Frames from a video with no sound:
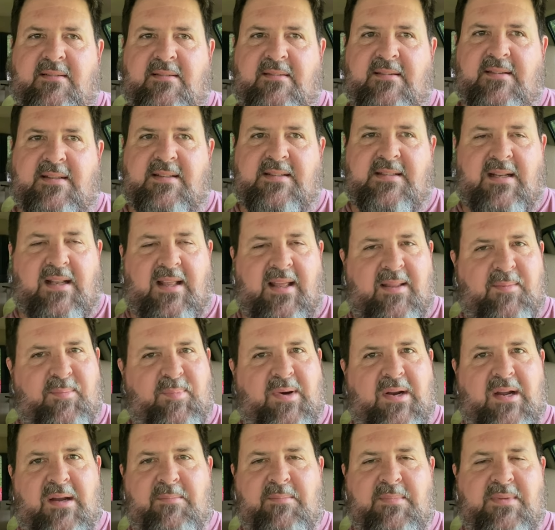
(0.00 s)
Because a lot of the
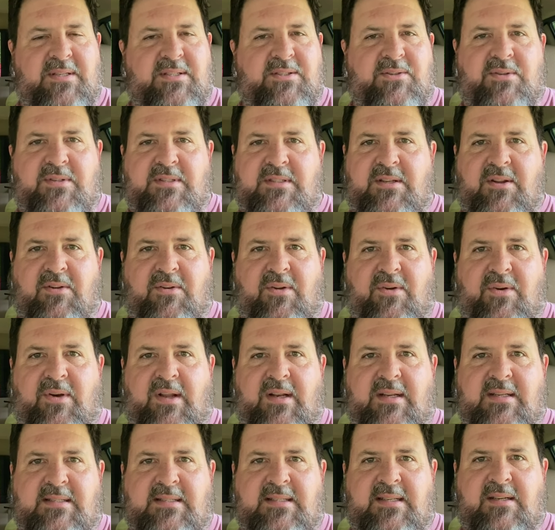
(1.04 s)
problem is you just don't know how
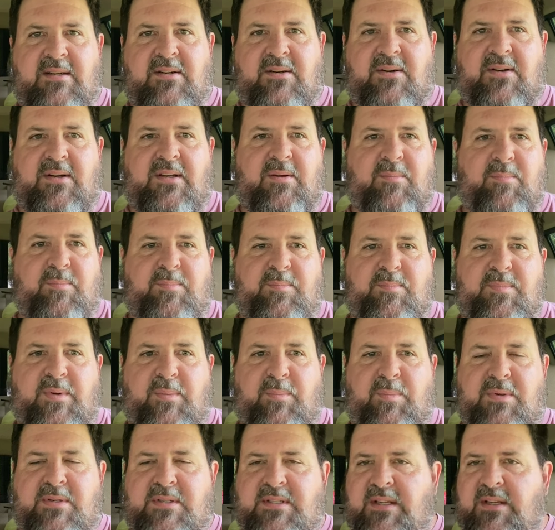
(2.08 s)
to sell or you, you
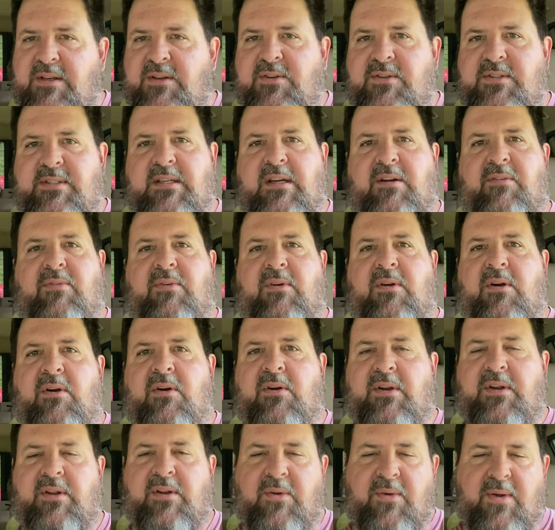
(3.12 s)
present yourself
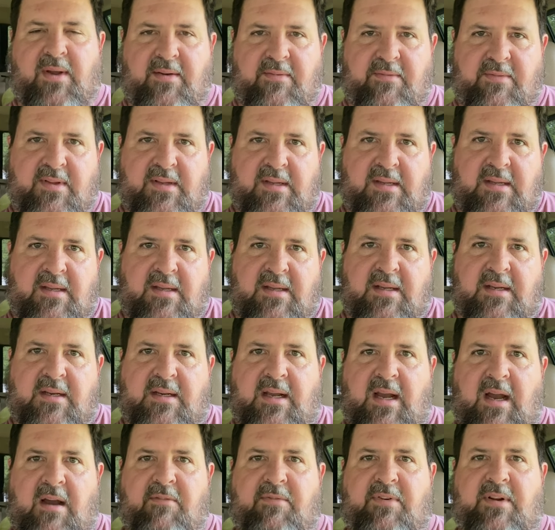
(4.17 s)
wrong or you don't have
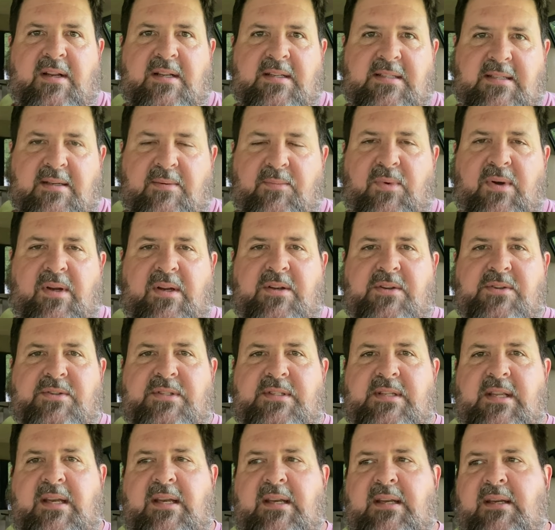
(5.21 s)
confidence in what you're
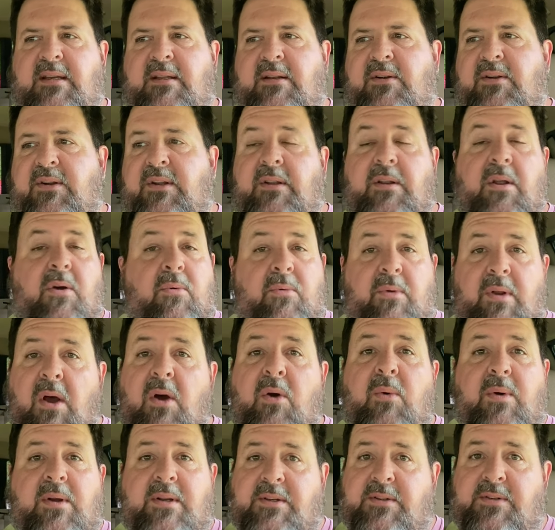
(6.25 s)
saying or you don't
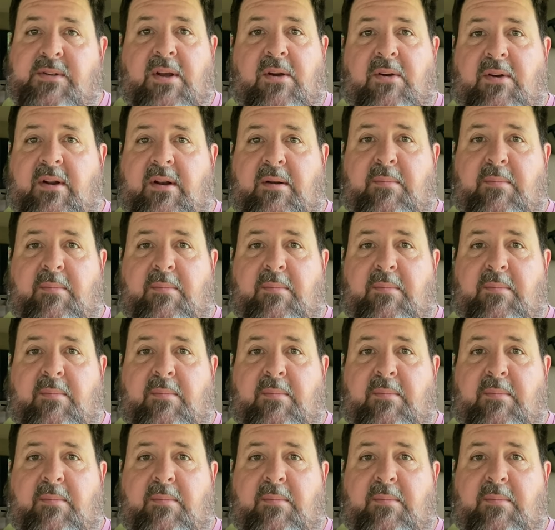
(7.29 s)
know what you're talking